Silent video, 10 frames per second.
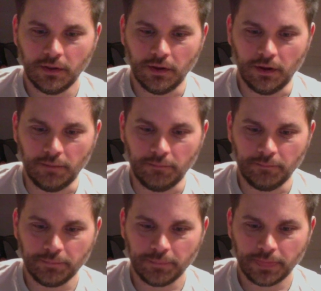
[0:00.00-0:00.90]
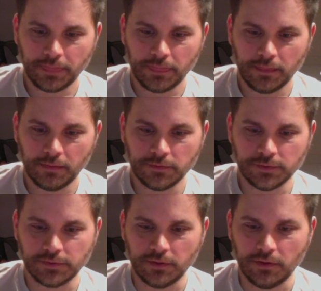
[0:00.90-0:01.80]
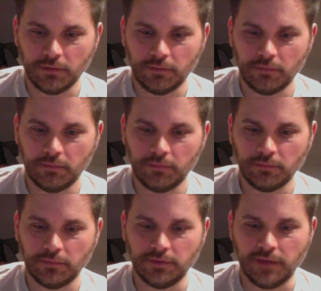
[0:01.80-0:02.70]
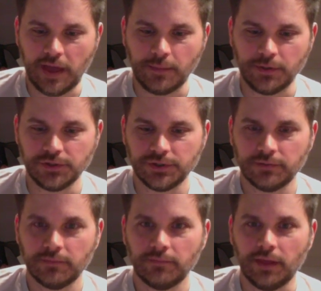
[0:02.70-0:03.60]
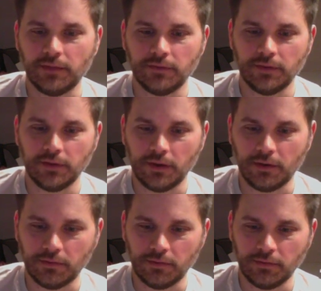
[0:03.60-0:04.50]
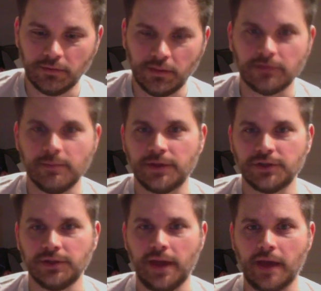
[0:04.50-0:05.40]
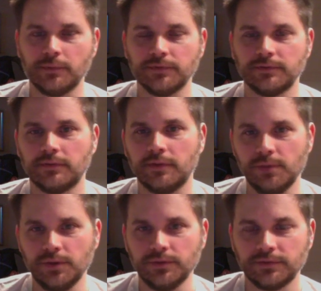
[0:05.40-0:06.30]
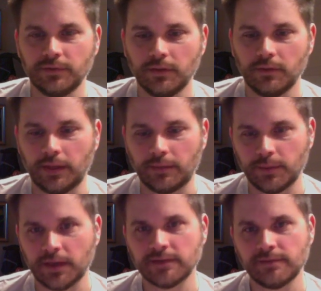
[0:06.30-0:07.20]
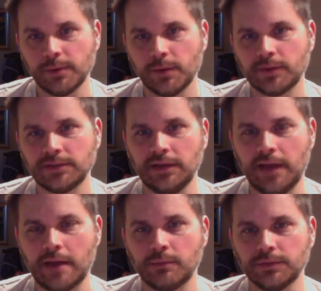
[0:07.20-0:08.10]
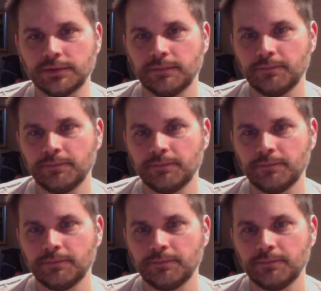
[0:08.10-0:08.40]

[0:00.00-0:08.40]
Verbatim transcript: um, just the damage that the uh, not to mention the animals, the abuse. Like because everybody wants to eat animals,